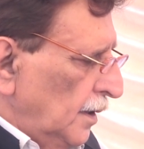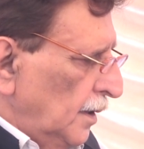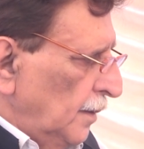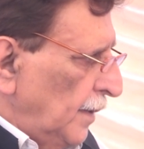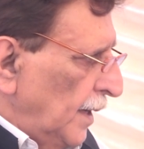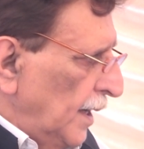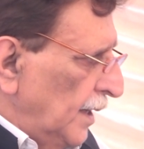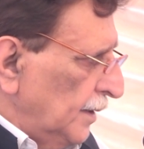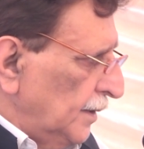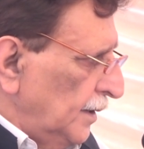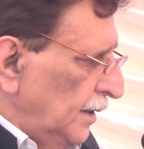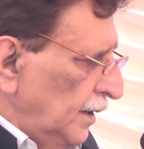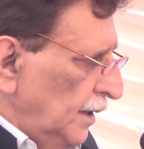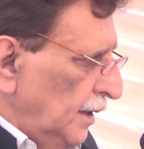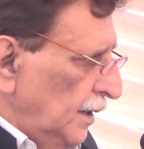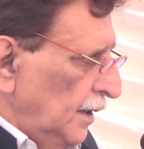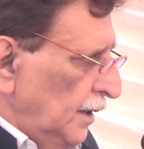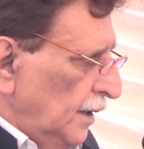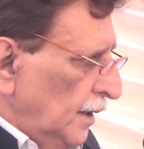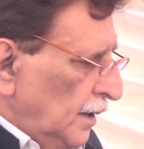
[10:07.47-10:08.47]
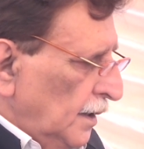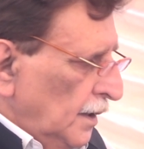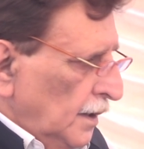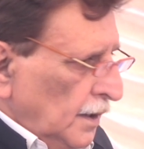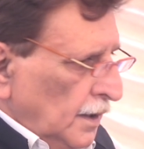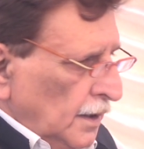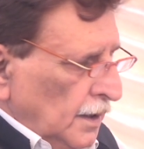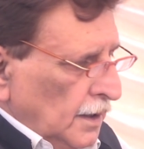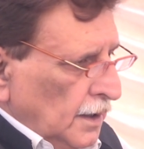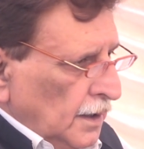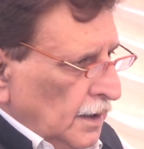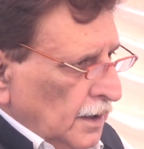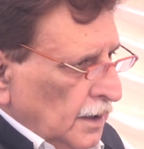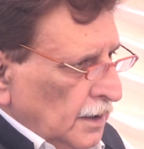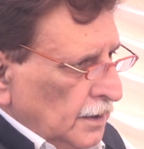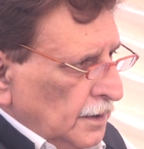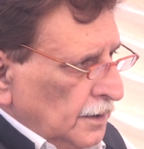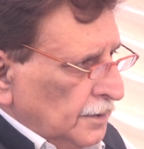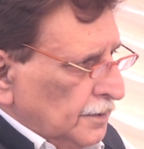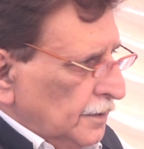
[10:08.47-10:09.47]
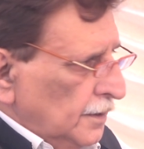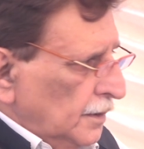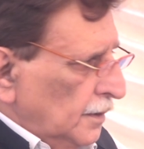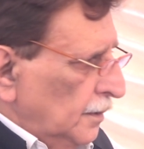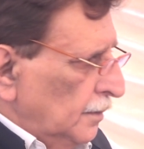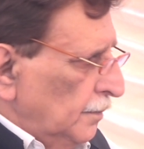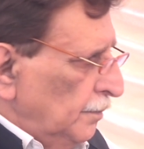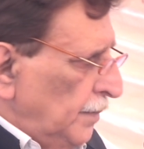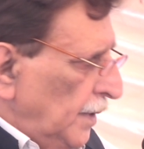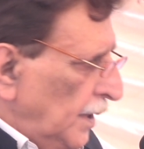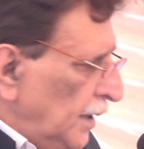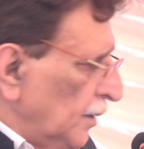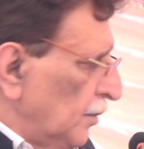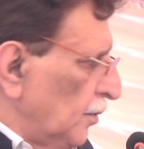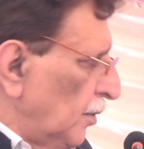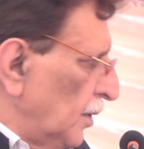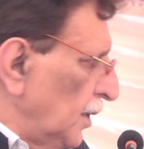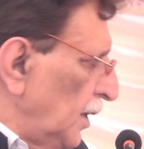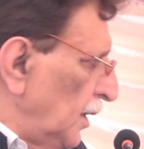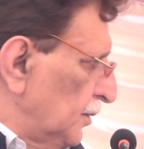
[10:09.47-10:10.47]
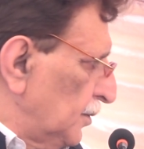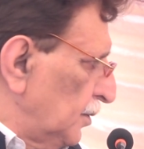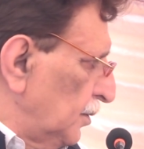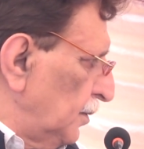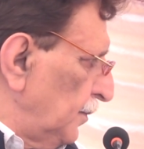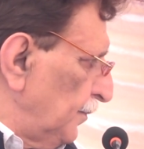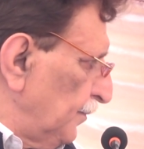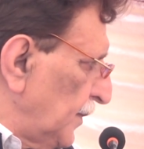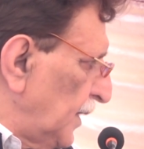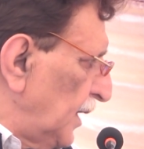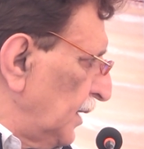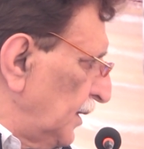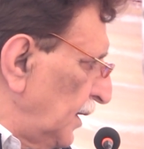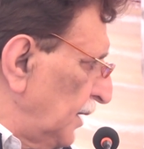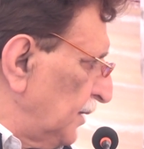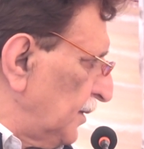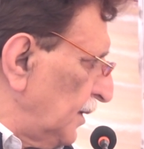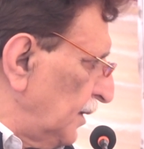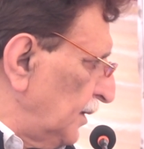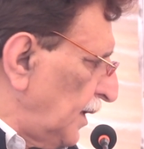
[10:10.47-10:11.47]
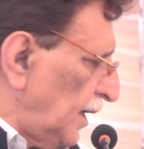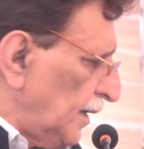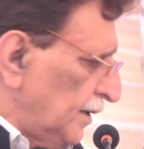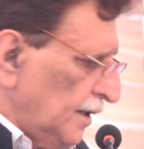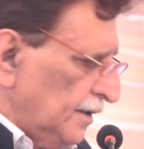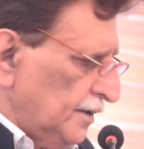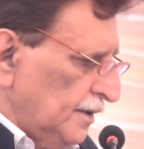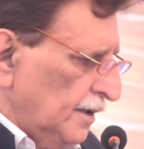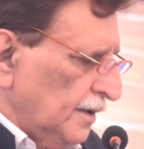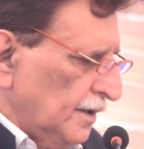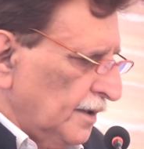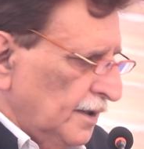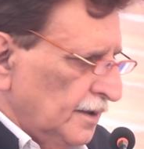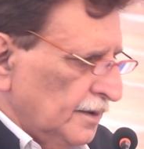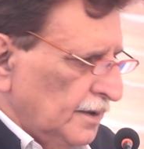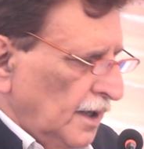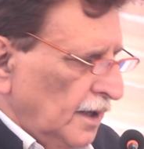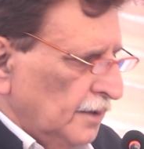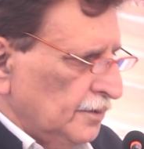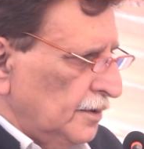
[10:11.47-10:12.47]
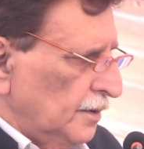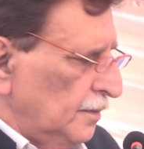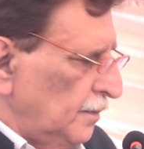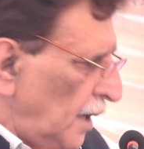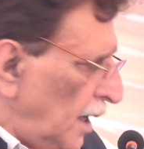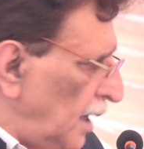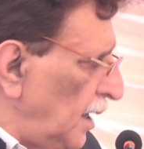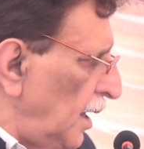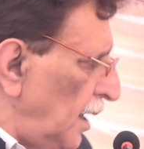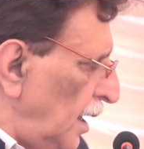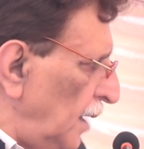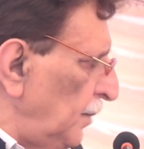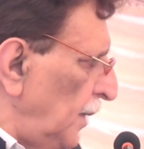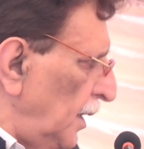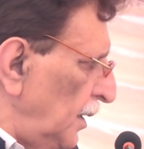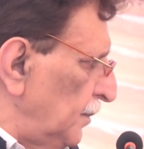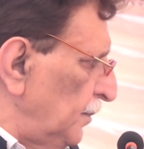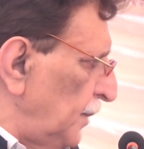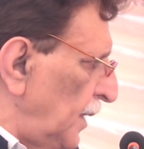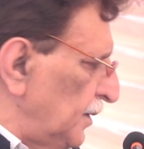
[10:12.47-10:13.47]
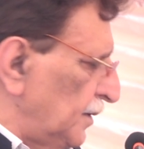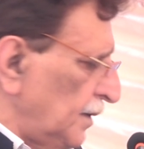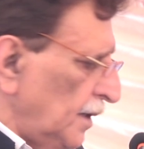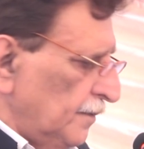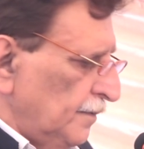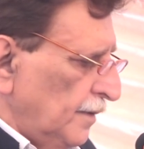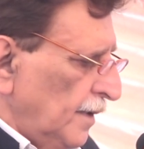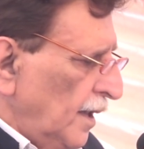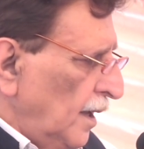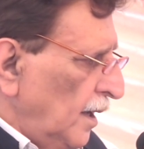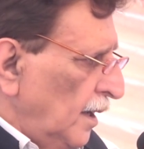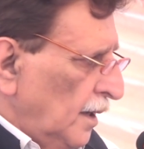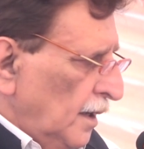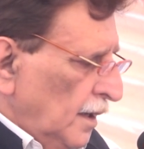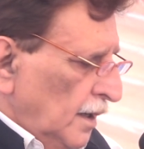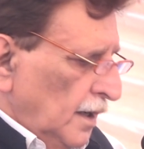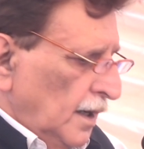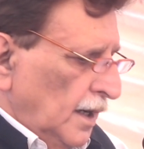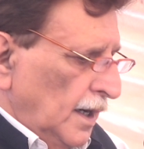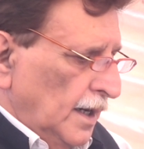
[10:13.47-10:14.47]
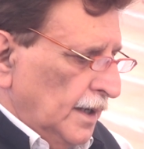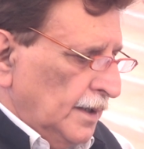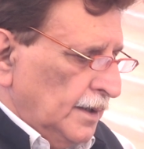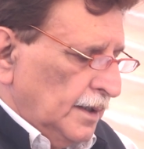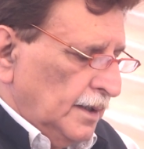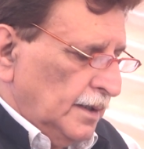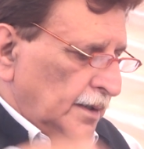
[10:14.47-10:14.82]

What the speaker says: abide the this building code also, and that has increased also. Myself, I had